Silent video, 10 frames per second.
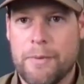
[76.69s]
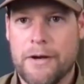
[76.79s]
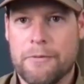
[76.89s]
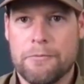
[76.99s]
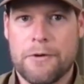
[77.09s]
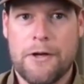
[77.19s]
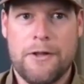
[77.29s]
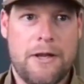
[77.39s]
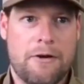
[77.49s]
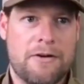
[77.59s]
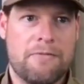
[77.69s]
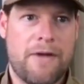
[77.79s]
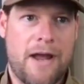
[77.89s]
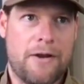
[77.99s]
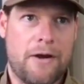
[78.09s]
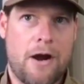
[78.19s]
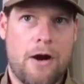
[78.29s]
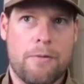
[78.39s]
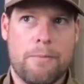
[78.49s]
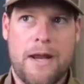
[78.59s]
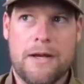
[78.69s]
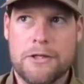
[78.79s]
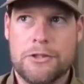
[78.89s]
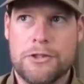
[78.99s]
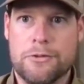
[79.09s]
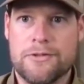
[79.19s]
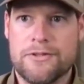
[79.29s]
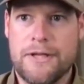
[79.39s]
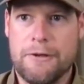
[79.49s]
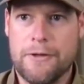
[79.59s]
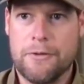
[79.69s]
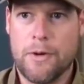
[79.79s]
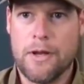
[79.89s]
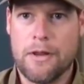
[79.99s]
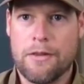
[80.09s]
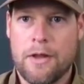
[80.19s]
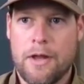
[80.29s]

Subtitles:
But really here in Nevada, our main issues is dealing with